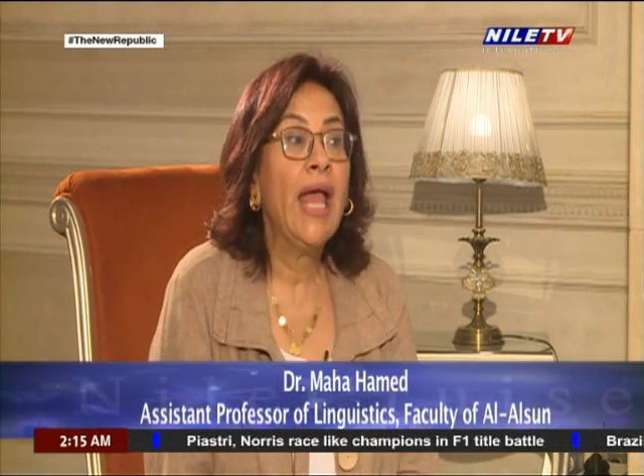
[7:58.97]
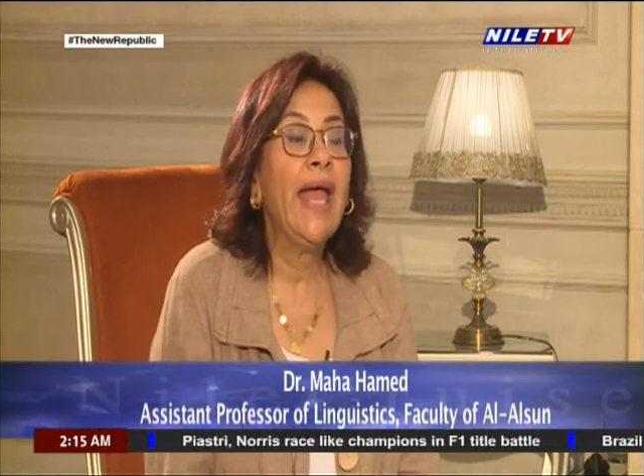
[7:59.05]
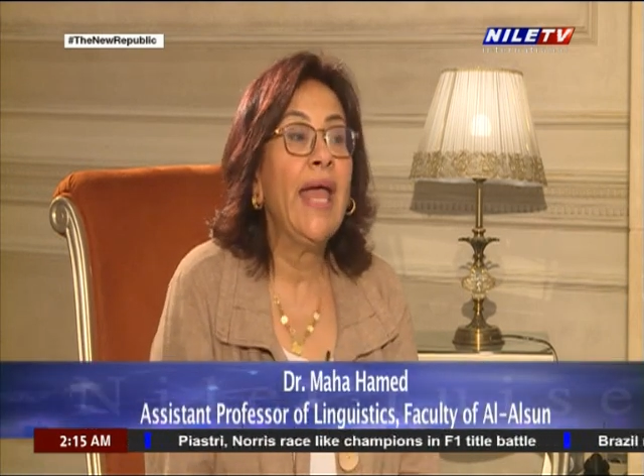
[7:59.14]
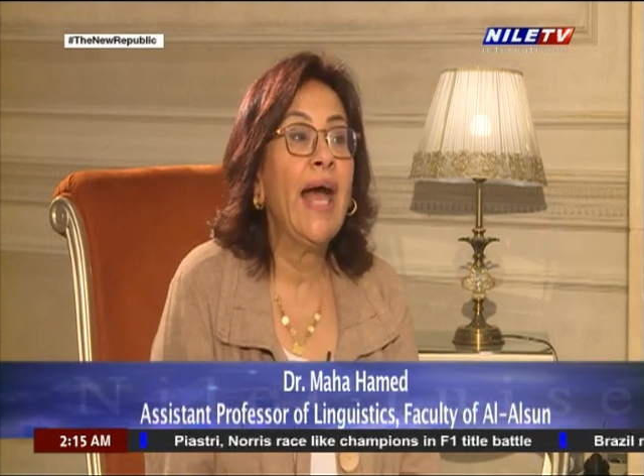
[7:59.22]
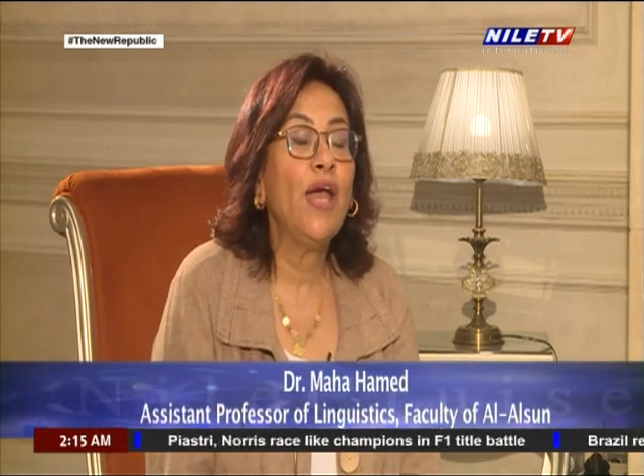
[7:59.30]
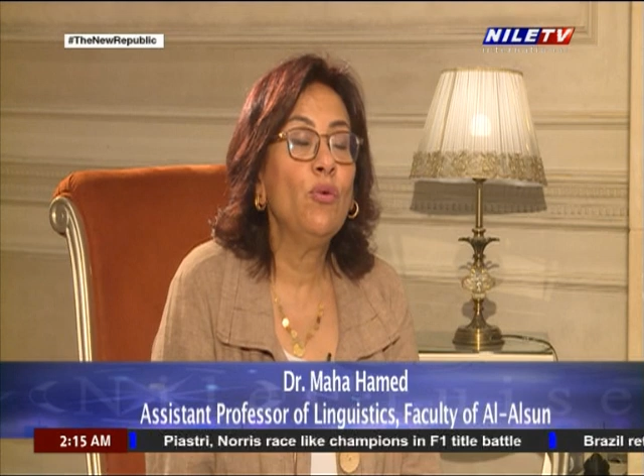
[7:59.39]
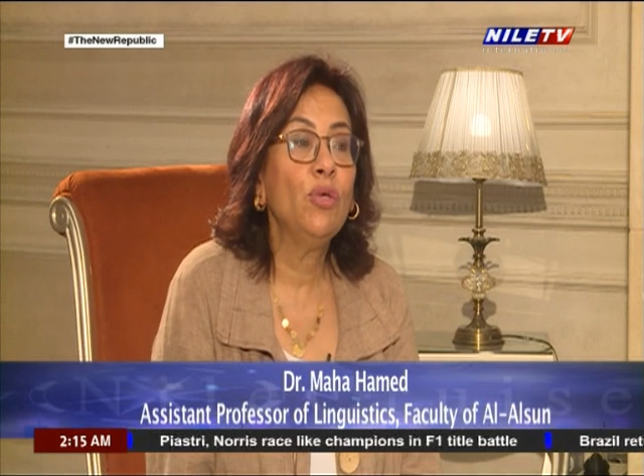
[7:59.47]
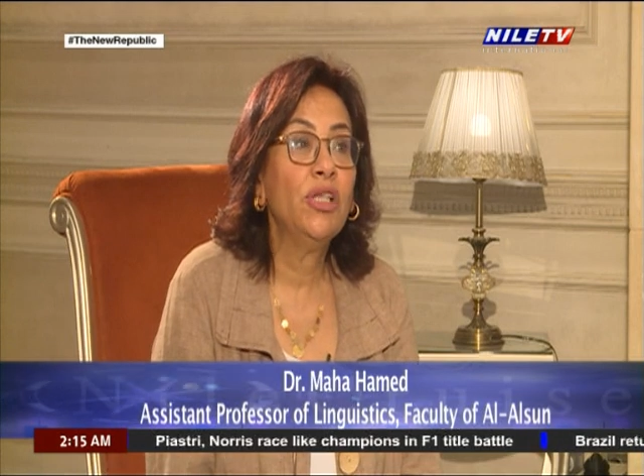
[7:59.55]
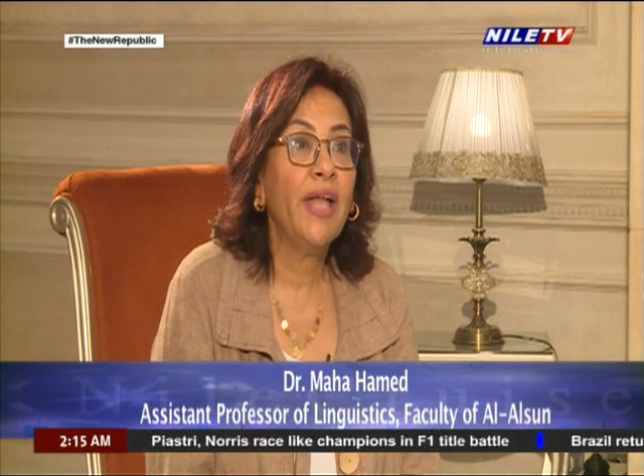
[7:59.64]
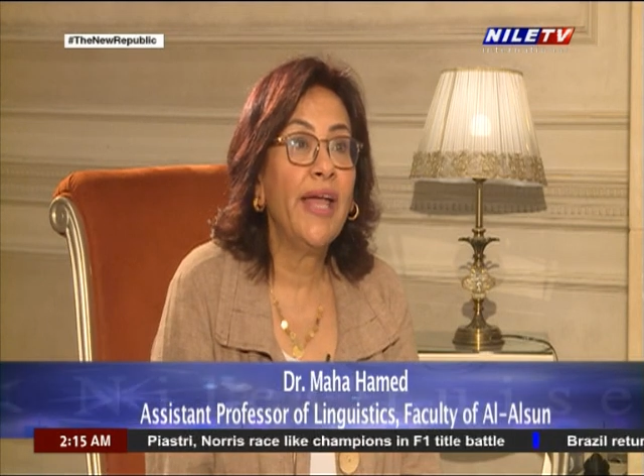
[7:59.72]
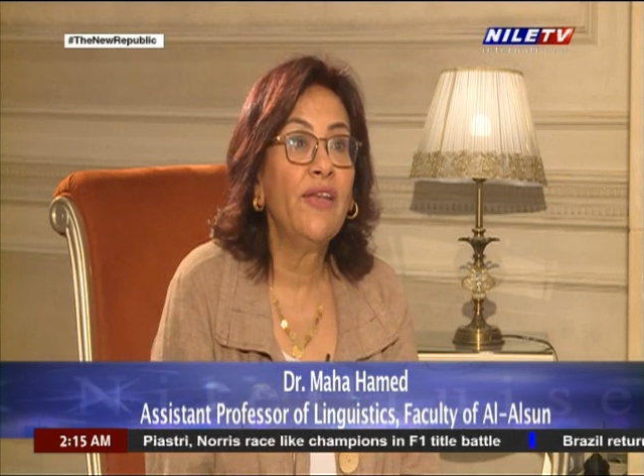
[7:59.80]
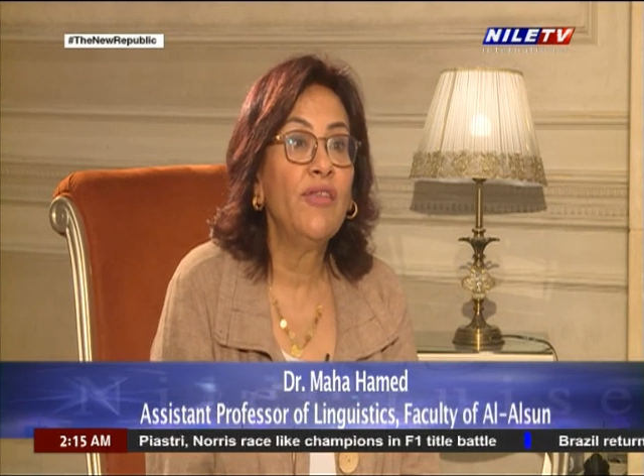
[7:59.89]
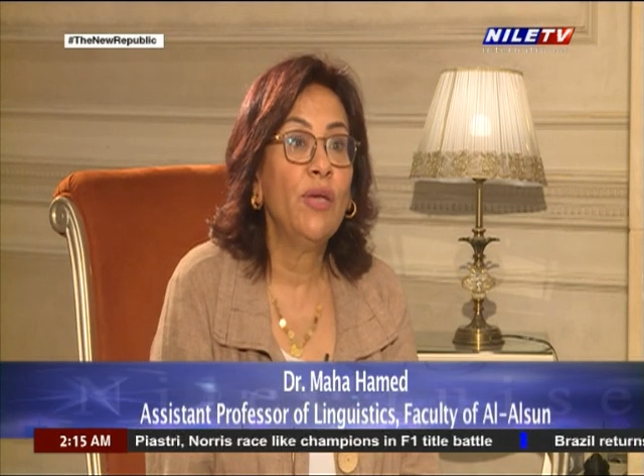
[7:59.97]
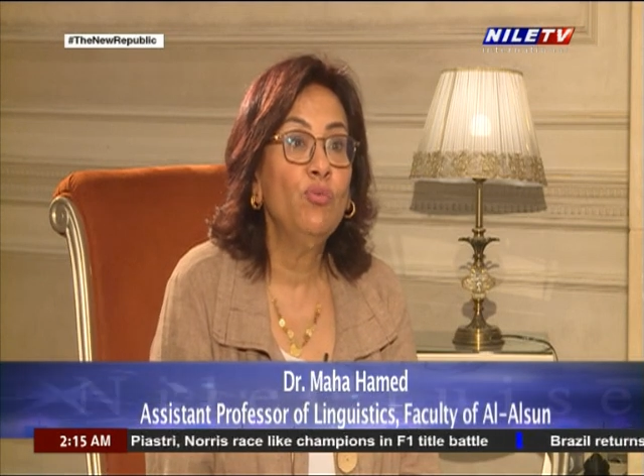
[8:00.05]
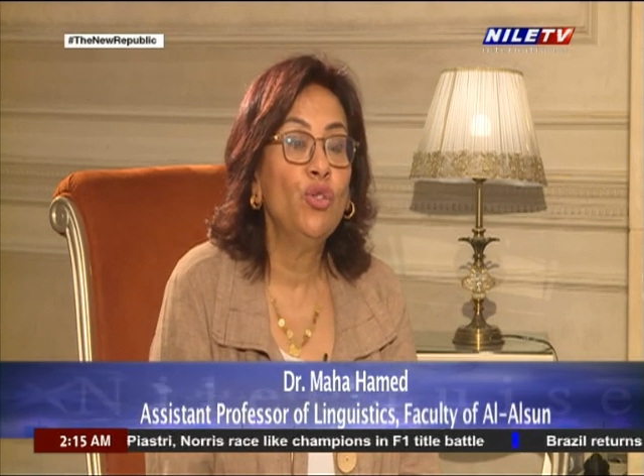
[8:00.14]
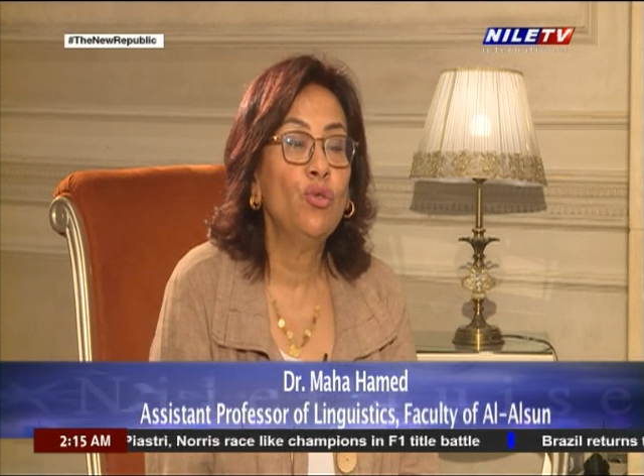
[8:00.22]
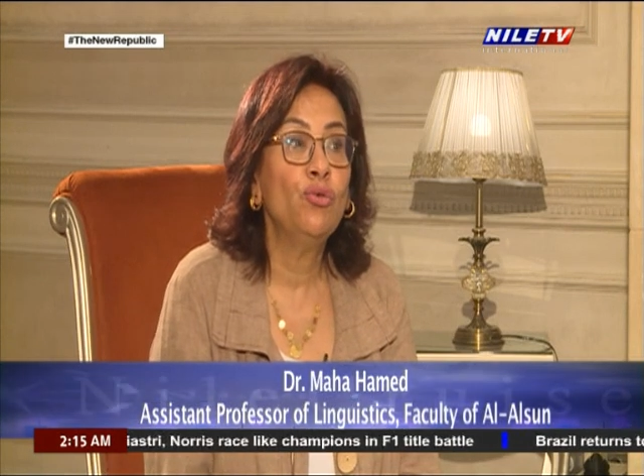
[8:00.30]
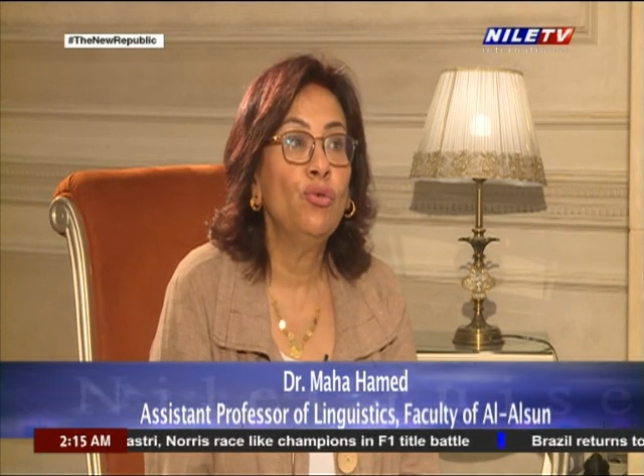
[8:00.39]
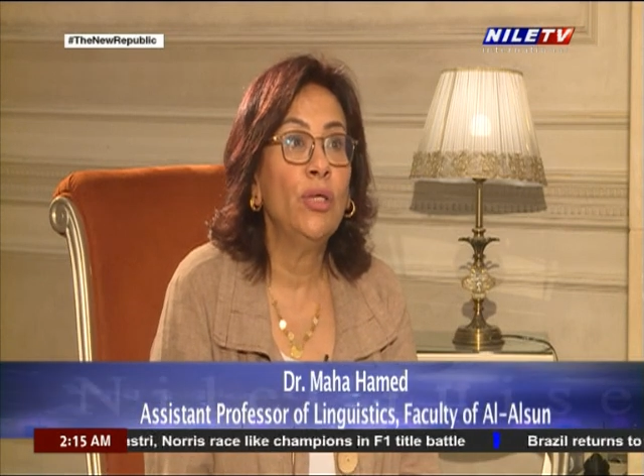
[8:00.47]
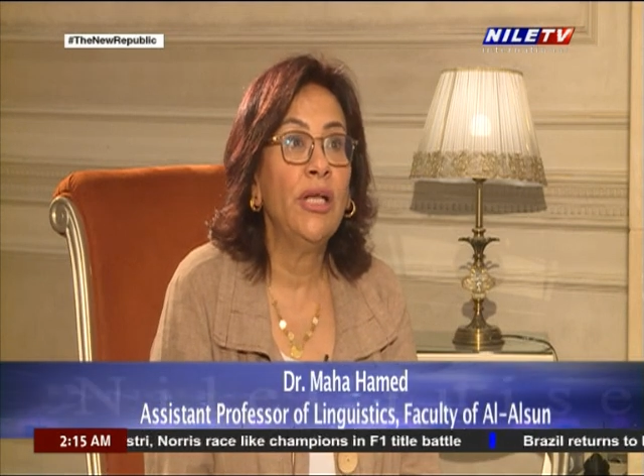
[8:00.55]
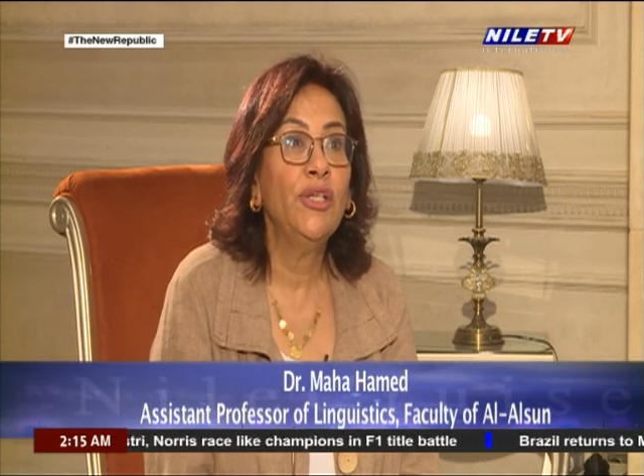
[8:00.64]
I would like them to